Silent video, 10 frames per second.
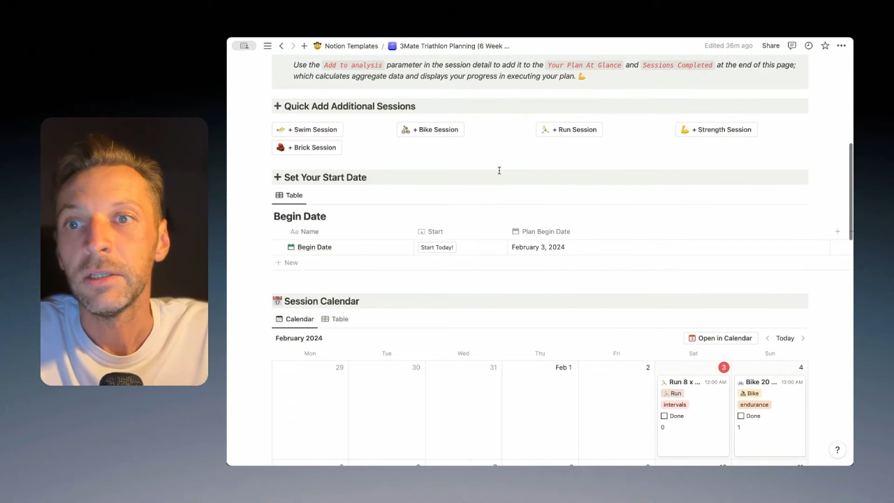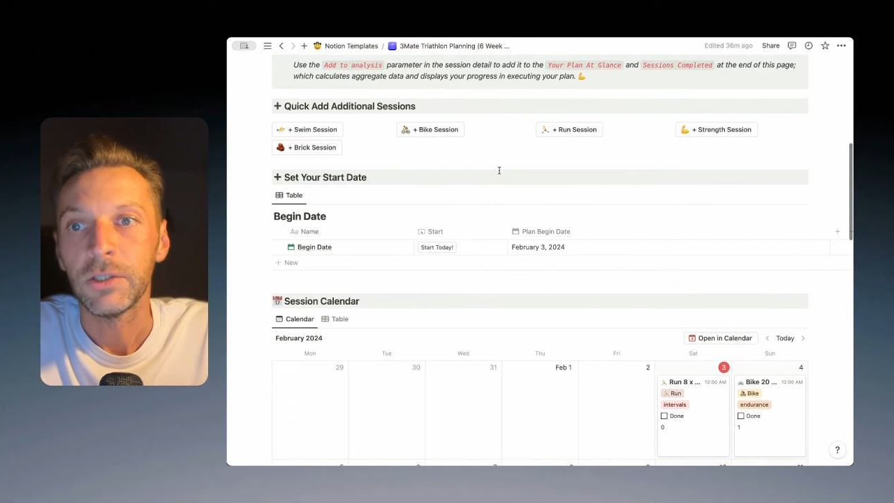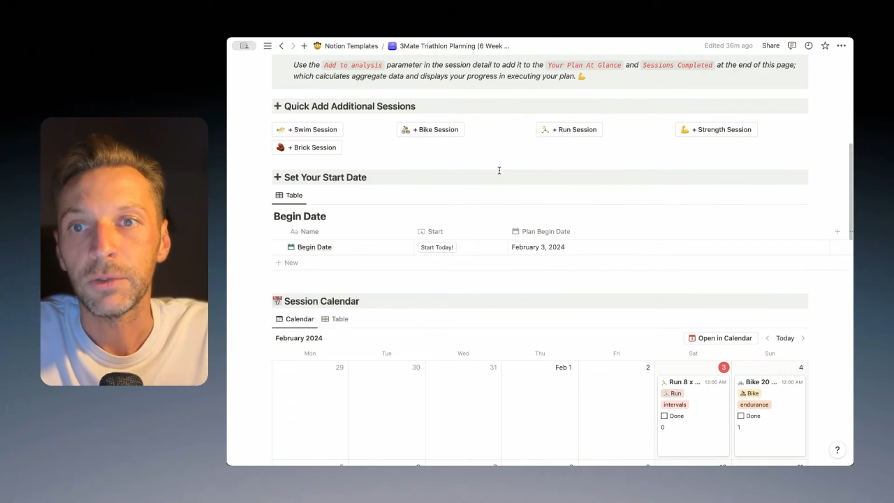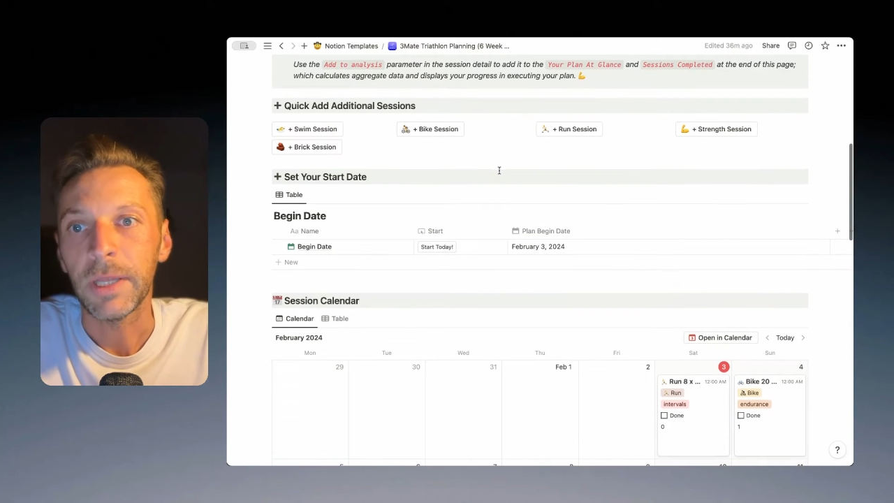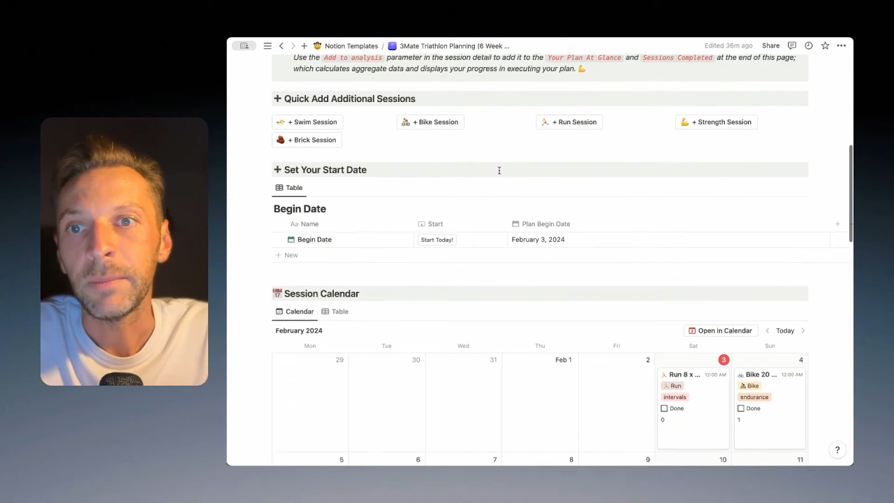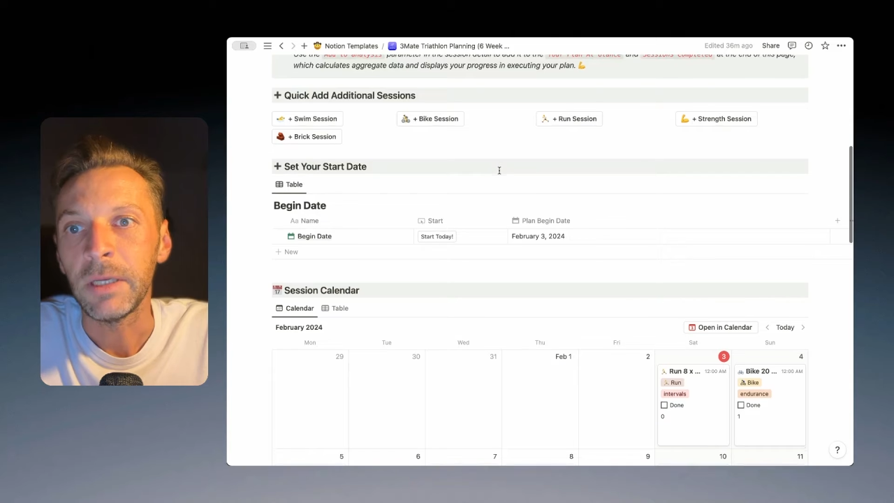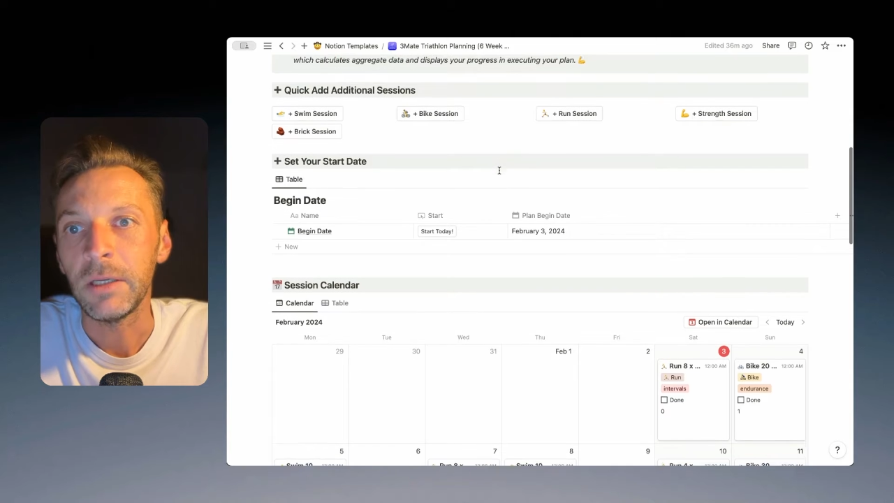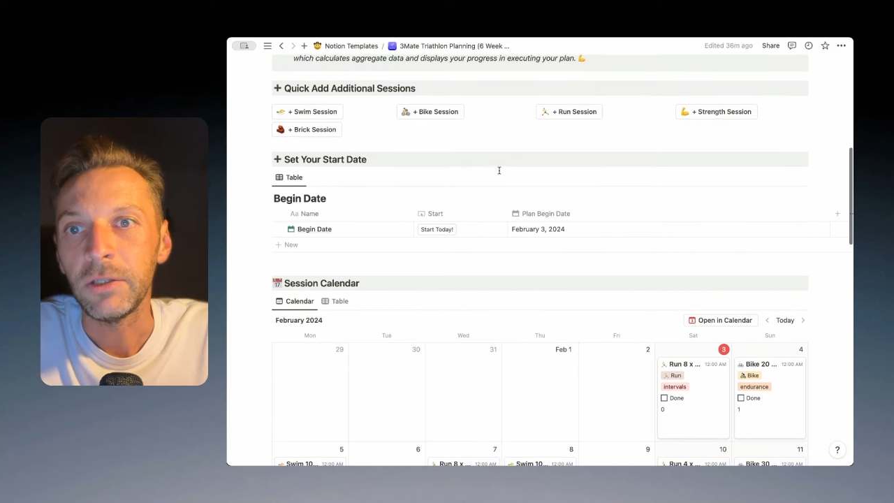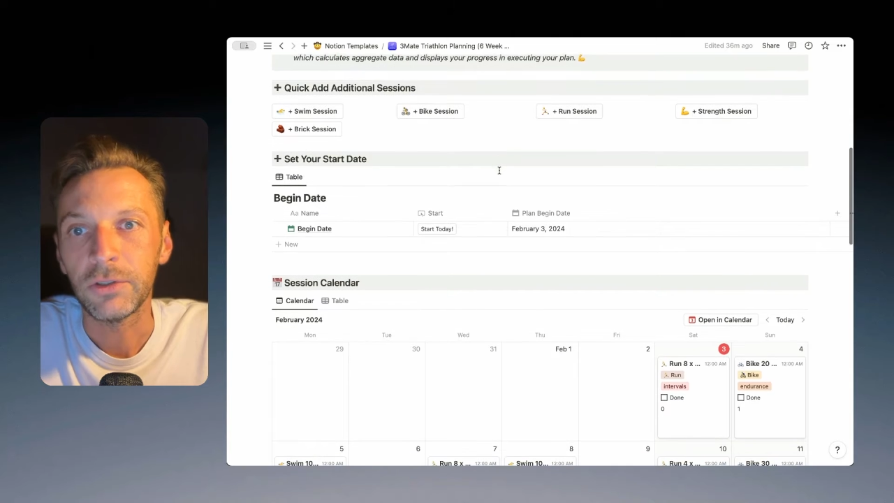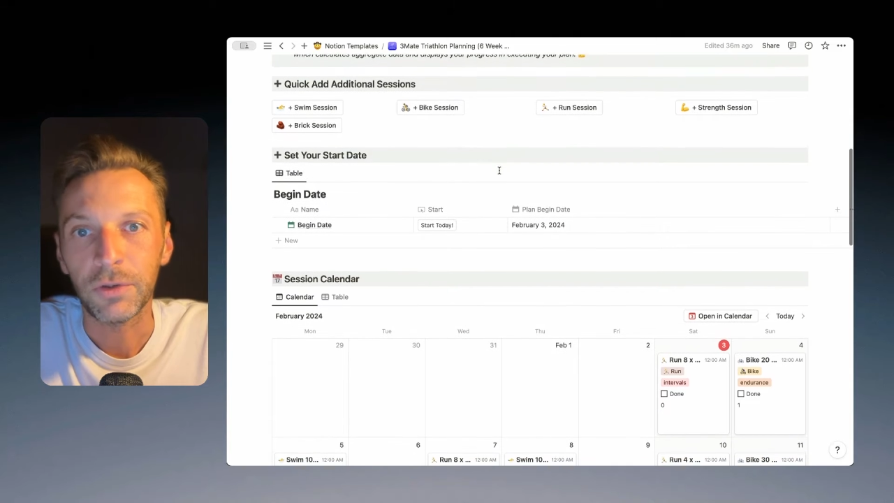So let
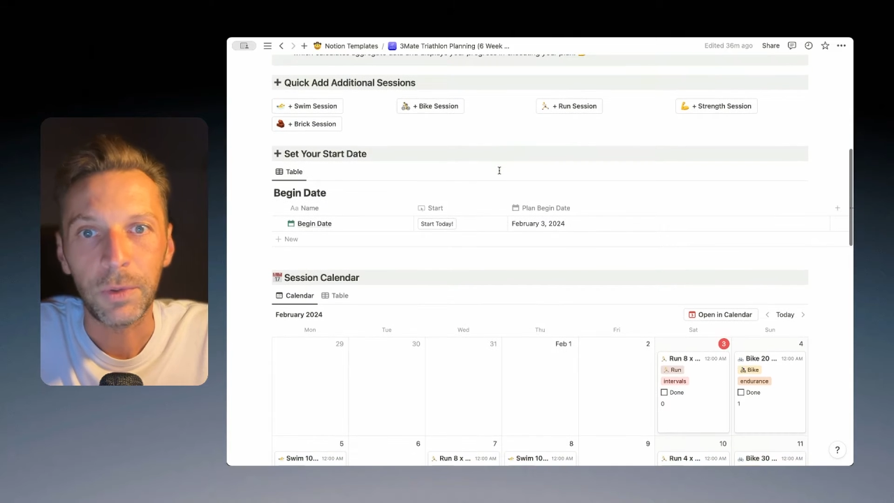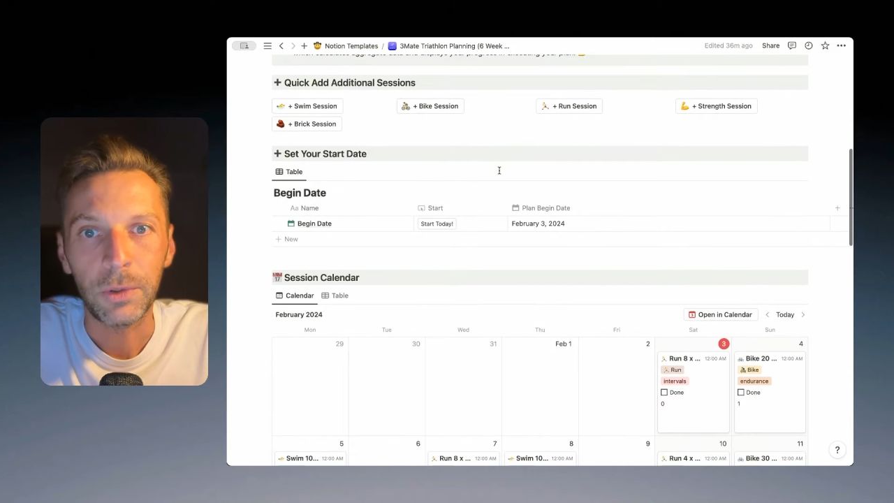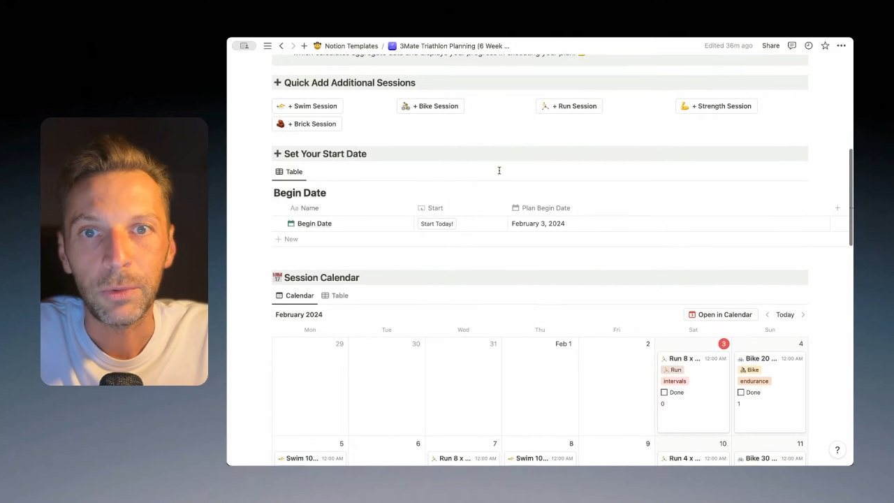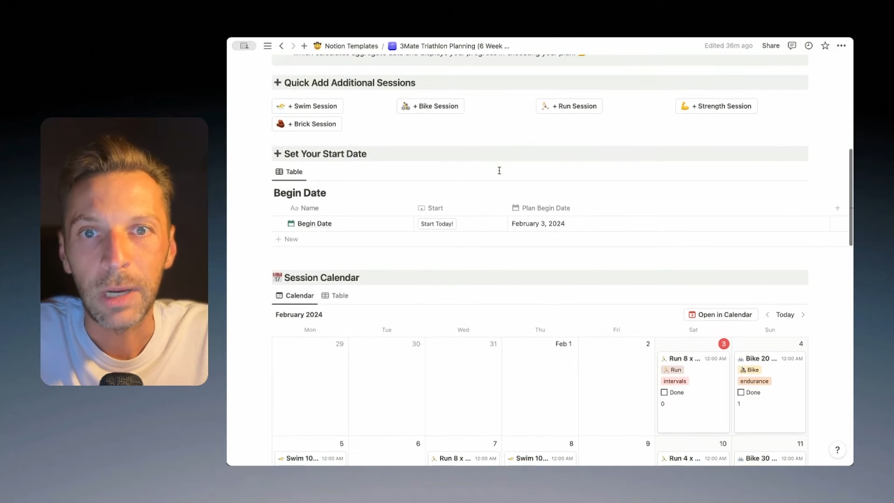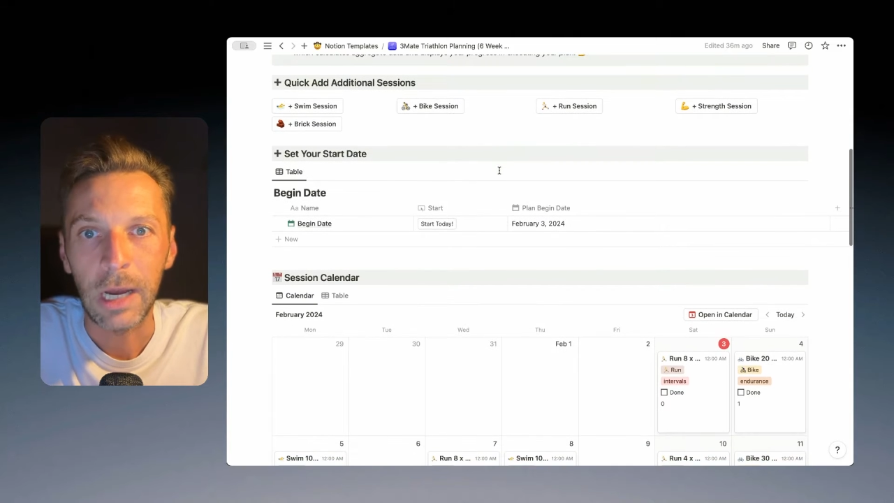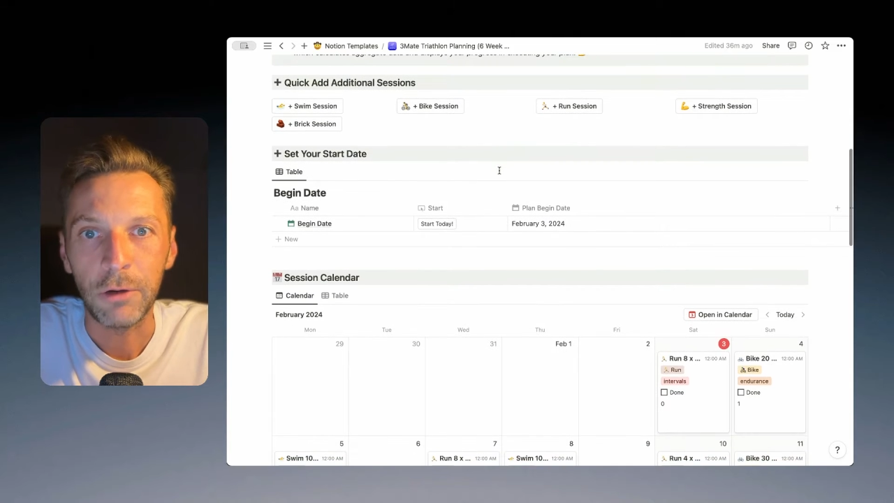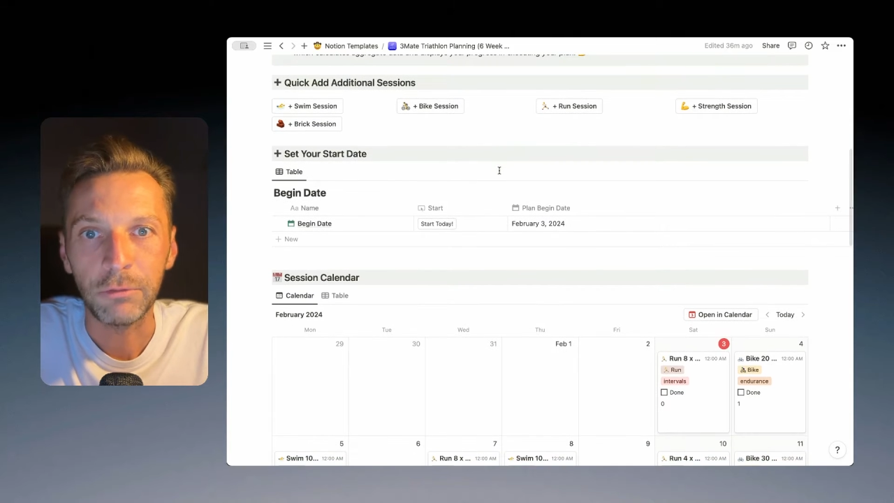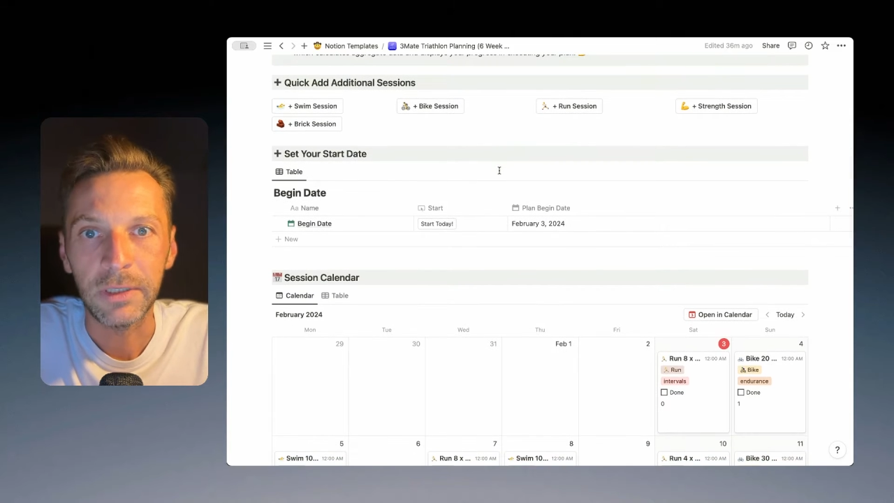me show you how